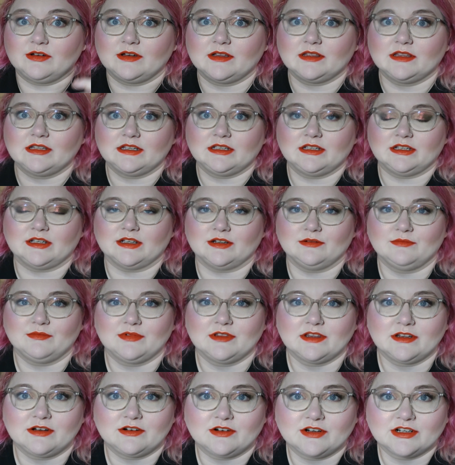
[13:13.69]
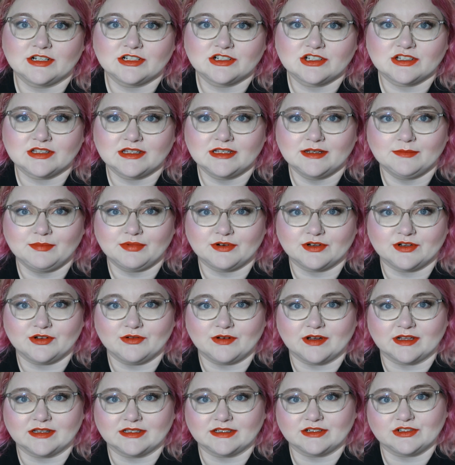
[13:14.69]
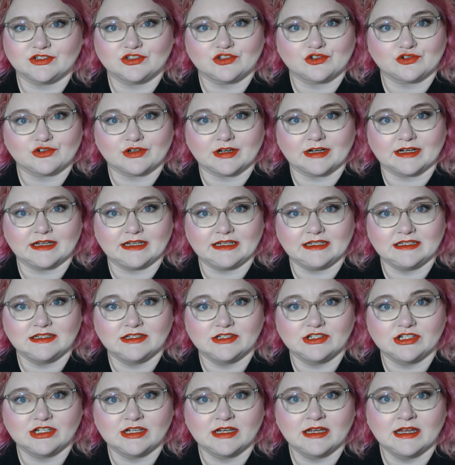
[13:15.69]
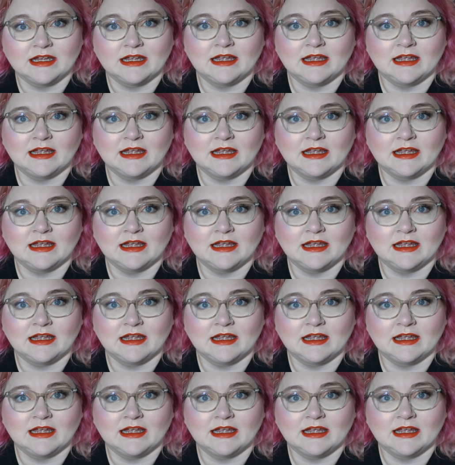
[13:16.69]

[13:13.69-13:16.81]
I look good with an orange lip or do I look strange?